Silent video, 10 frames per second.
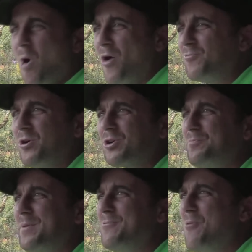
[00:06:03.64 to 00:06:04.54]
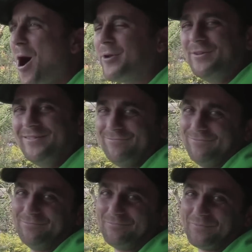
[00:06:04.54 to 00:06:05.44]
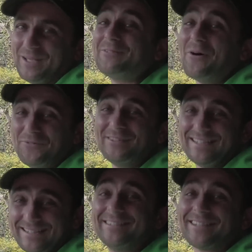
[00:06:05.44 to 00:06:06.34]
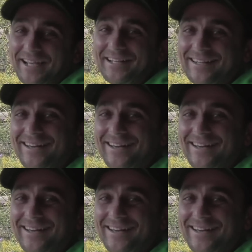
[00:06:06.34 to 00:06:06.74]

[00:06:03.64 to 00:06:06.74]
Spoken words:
one? What could be one? It's obviously the sailing.